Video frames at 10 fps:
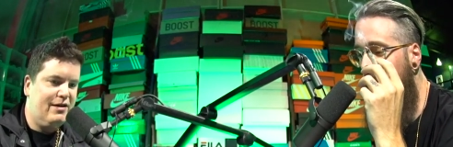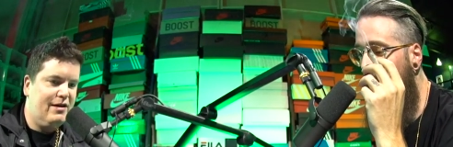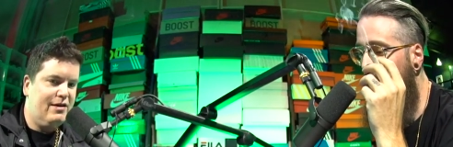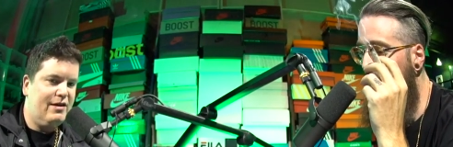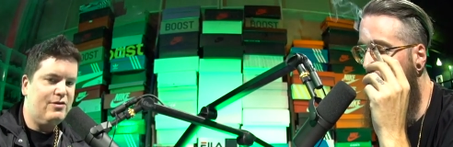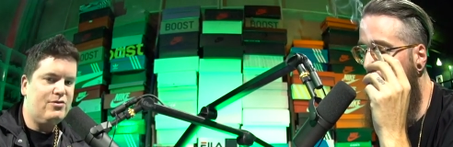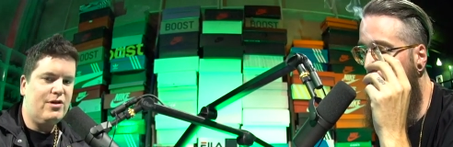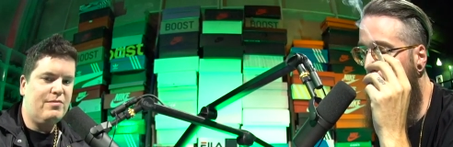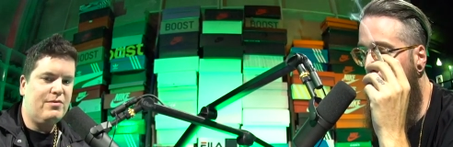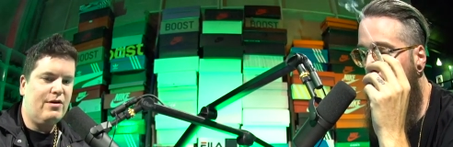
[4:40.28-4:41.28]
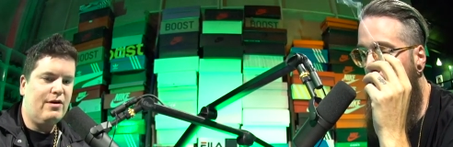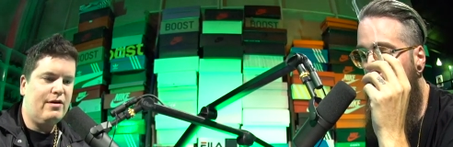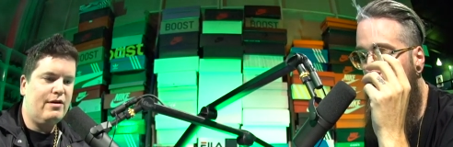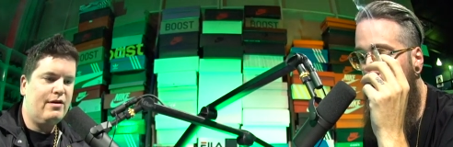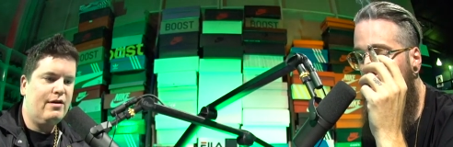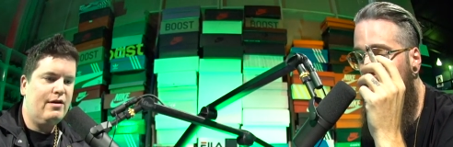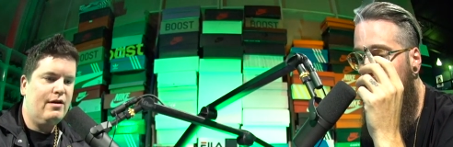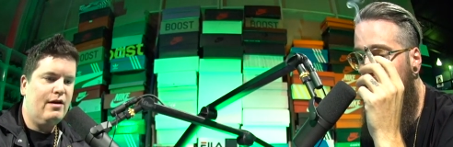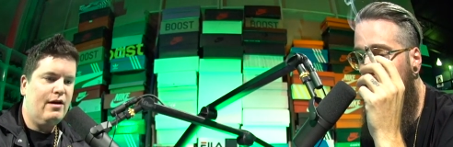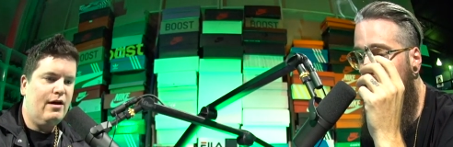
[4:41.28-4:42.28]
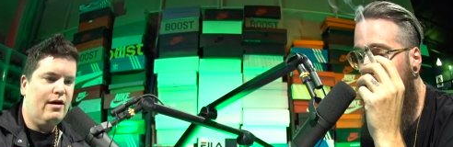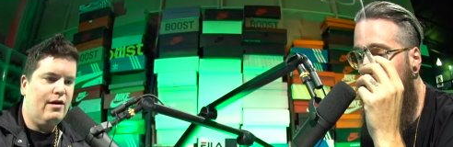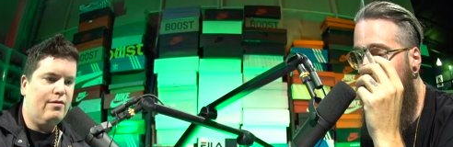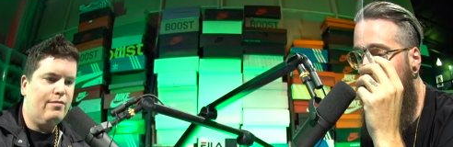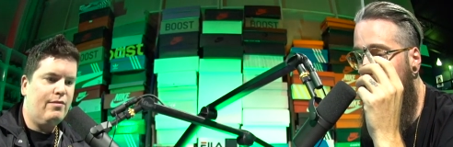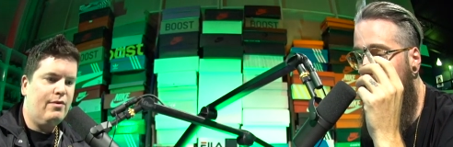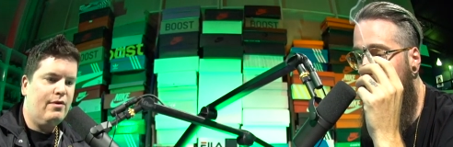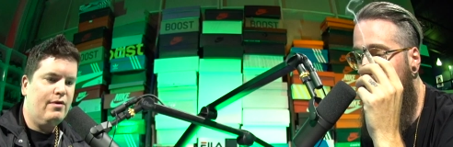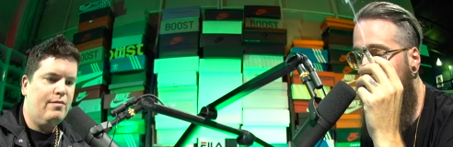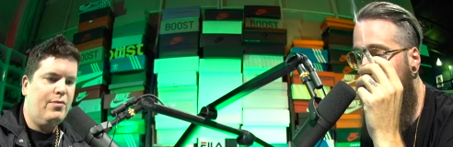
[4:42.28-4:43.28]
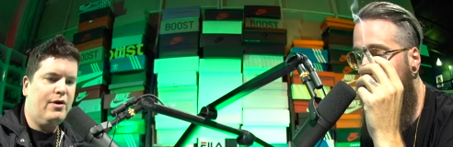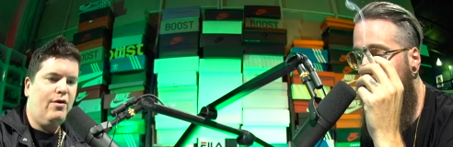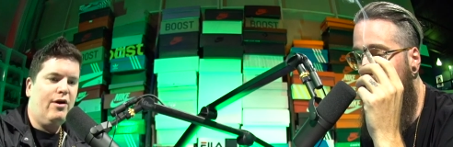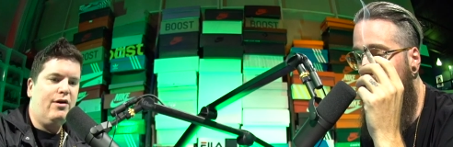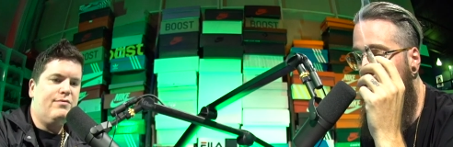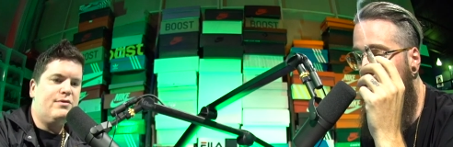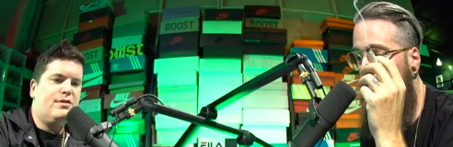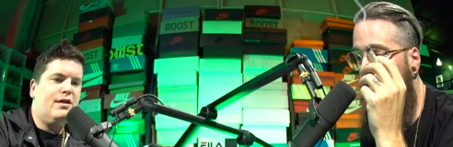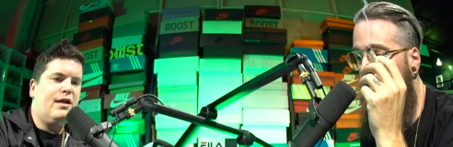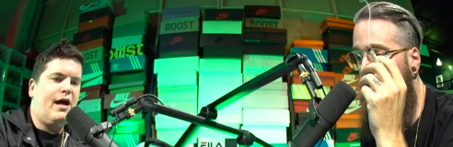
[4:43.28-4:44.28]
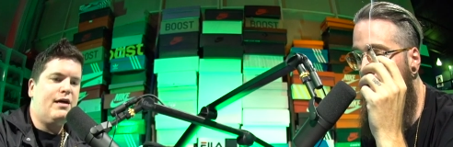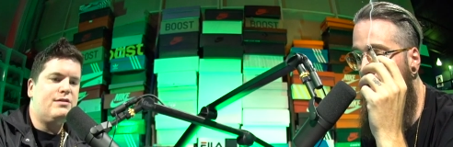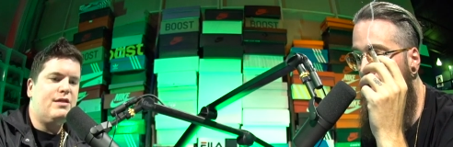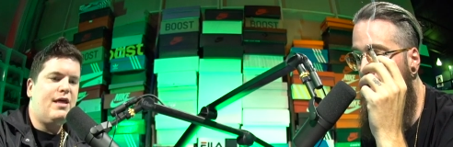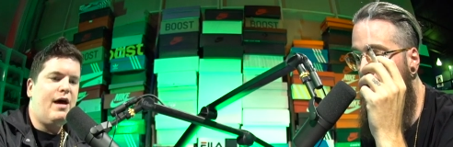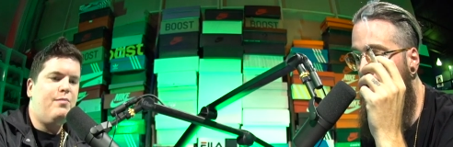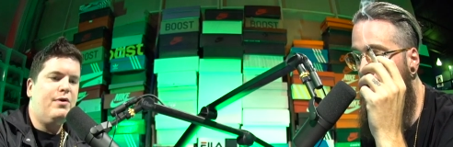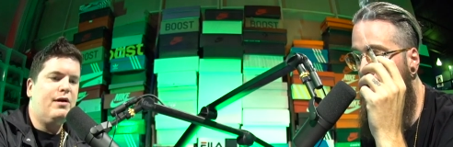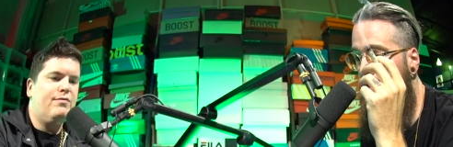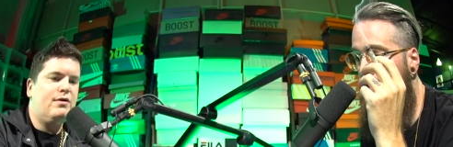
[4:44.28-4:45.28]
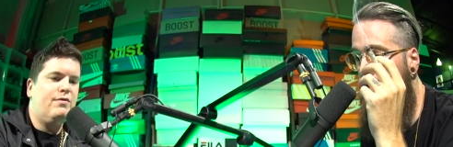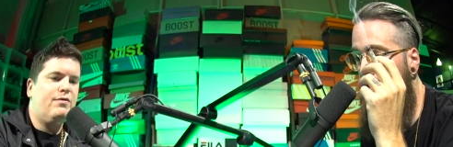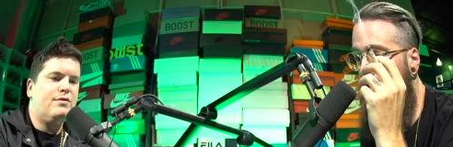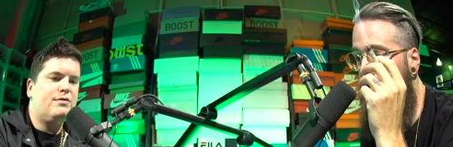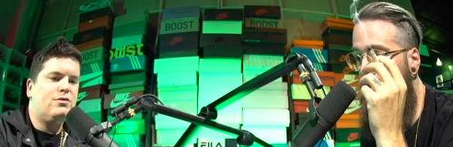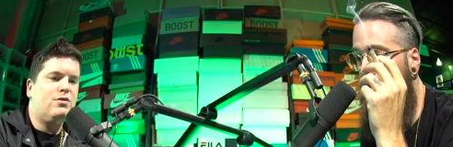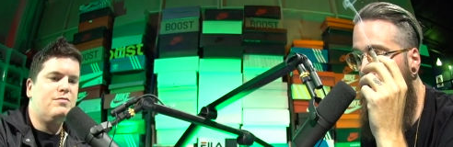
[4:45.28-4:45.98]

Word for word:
Speaker 1: yeah. that you jumped on. Um, but no, I don't even see it as that big of a difference in